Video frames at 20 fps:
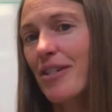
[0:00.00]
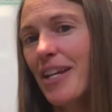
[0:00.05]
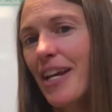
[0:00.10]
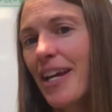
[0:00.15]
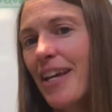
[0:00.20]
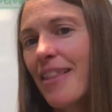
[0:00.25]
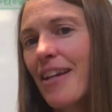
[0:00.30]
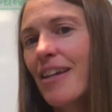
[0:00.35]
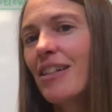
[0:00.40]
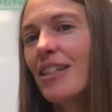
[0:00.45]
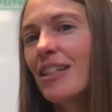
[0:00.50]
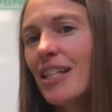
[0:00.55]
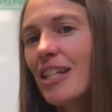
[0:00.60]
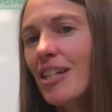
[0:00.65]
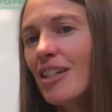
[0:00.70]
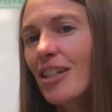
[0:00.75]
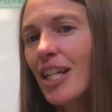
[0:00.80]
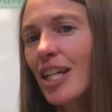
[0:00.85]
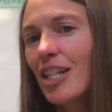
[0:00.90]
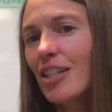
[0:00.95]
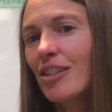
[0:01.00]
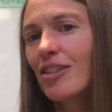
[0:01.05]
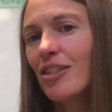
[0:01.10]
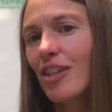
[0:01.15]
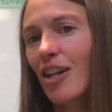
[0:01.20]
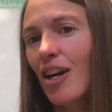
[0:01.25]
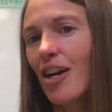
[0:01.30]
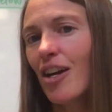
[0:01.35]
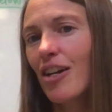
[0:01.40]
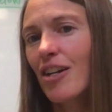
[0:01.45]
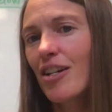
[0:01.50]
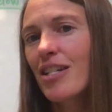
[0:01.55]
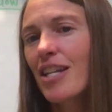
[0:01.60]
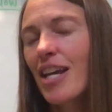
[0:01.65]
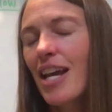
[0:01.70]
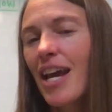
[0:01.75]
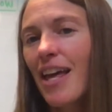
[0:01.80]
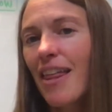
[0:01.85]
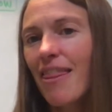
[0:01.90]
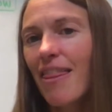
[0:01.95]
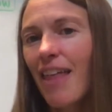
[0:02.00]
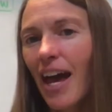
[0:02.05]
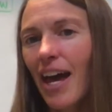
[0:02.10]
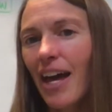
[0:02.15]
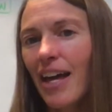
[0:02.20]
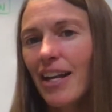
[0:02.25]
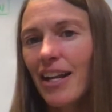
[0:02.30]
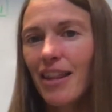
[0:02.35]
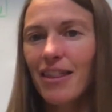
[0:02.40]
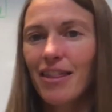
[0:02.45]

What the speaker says: and they're a little concerned that